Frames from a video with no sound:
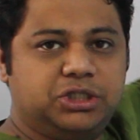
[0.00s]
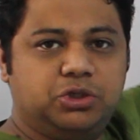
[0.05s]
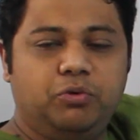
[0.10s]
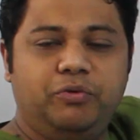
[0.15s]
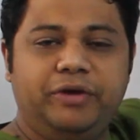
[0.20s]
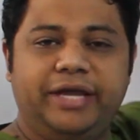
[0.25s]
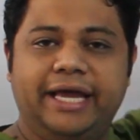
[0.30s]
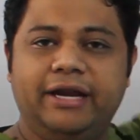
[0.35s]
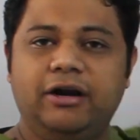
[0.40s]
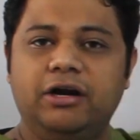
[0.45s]
So
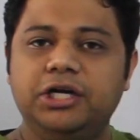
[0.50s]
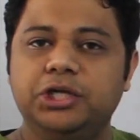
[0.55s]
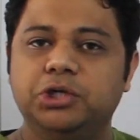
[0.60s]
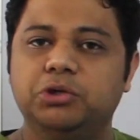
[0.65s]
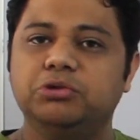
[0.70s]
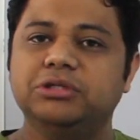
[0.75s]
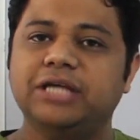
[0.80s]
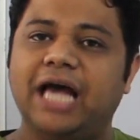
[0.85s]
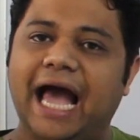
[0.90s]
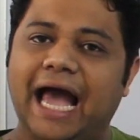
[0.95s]
we cannot
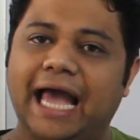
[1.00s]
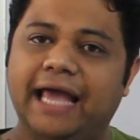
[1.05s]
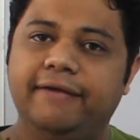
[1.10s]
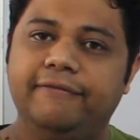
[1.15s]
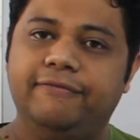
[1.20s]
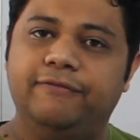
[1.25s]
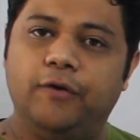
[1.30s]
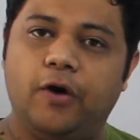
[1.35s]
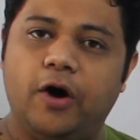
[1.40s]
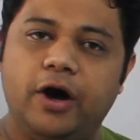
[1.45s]
use
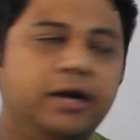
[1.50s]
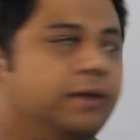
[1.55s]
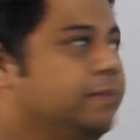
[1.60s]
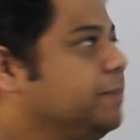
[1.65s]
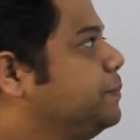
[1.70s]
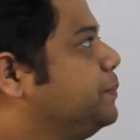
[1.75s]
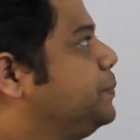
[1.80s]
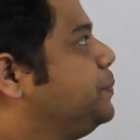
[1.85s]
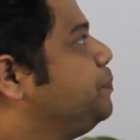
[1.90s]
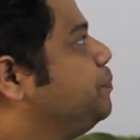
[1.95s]
I
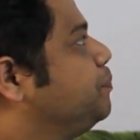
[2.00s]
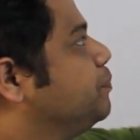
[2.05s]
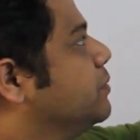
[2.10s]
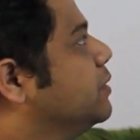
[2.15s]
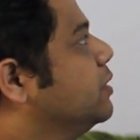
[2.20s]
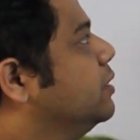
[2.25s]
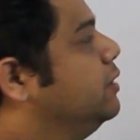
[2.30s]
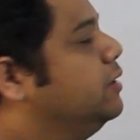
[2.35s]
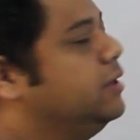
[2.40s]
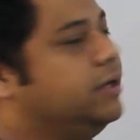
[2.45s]
for
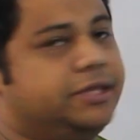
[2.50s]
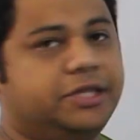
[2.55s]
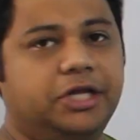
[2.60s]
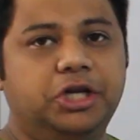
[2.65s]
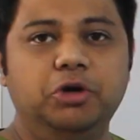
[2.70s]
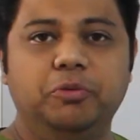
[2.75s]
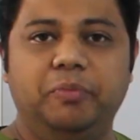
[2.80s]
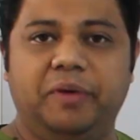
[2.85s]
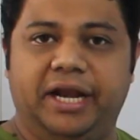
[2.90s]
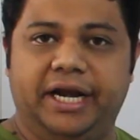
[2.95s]
the
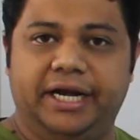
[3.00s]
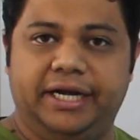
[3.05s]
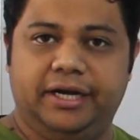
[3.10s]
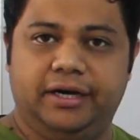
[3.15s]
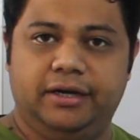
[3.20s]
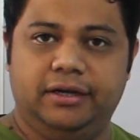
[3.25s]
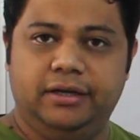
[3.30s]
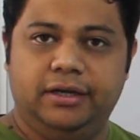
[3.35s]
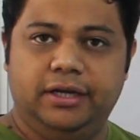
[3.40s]
numerator.